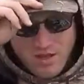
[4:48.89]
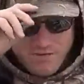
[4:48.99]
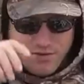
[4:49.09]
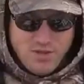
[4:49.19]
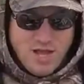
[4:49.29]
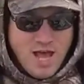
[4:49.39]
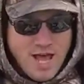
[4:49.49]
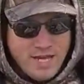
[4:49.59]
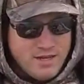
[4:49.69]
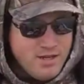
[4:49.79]
for the
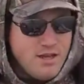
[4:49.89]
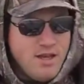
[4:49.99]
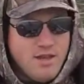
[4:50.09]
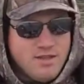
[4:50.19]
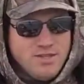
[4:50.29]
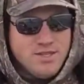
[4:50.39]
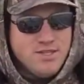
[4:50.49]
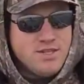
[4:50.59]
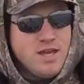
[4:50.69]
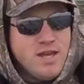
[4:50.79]
line, this
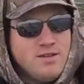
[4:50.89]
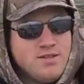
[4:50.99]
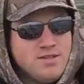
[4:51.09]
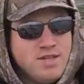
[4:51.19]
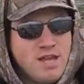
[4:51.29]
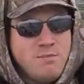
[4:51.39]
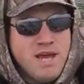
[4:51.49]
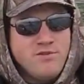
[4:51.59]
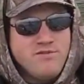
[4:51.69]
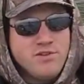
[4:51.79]
is uh, this is 10
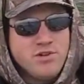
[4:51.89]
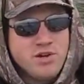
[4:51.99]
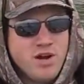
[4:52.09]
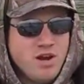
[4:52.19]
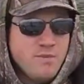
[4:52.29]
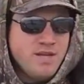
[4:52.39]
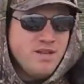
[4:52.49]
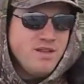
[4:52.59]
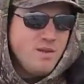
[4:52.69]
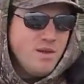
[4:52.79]
pound fluorocarbon.
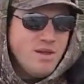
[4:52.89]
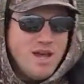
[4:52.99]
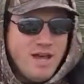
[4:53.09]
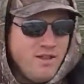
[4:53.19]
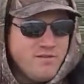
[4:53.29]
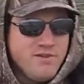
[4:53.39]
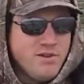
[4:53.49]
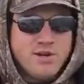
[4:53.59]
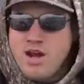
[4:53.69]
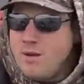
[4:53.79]
I like
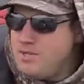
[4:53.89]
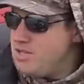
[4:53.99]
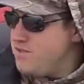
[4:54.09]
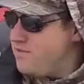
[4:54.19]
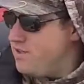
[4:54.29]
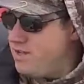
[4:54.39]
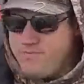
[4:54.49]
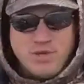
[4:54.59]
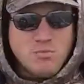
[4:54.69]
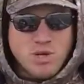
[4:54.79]
fluorocarbon just for the
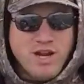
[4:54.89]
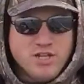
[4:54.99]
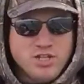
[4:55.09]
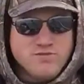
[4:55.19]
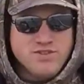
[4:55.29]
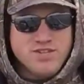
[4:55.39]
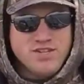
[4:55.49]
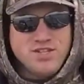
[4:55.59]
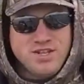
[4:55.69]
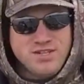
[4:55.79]
abrasion
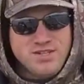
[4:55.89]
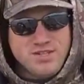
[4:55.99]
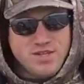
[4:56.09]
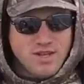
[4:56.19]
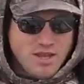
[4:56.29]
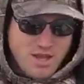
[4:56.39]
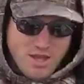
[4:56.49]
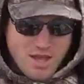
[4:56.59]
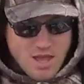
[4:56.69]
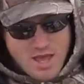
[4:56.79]
resistance
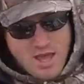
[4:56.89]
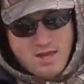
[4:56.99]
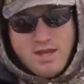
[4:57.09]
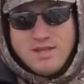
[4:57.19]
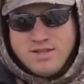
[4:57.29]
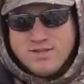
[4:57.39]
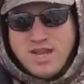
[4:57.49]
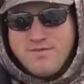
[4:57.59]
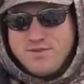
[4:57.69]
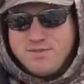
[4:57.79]
and it does
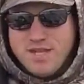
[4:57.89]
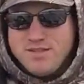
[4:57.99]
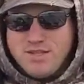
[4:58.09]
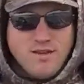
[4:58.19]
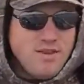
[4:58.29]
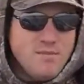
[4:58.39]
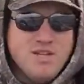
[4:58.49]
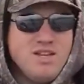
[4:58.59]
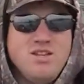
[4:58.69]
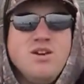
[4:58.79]
have some sensitivity.
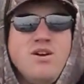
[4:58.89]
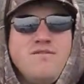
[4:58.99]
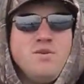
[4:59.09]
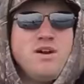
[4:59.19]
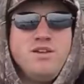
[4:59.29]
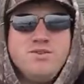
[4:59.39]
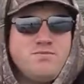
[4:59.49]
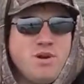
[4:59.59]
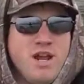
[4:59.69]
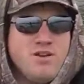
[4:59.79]
But you know, if you want to use
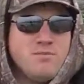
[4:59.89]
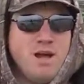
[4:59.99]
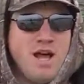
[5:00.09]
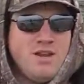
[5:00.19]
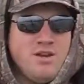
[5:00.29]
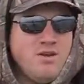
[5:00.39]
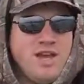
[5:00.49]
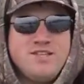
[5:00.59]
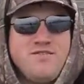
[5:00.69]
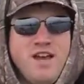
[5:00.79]
braid or mono,
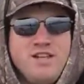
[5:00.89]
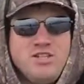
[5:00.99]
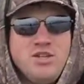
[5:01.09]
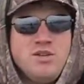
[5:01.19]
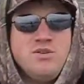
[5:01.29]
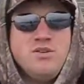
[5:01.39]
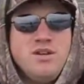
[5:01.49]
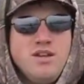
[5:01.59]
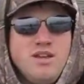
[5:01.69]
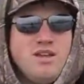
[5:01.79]
that's fine too.
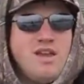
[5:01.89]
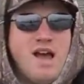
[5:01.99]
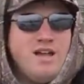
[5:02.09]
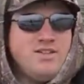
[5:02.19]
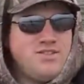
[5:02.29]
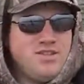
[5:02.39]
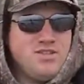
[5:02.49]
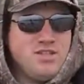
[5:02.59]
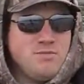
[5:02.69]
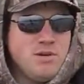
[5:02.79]
I just this is
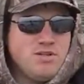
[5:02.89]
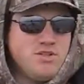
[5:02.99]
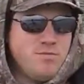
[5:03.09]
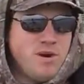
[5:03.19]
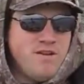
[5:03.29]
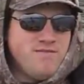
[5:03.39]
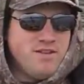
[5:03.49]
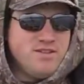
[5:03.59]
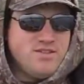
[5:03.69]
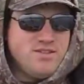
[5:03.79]
just personal
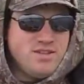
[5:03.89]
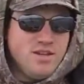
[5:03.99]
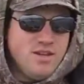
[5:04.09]
preference.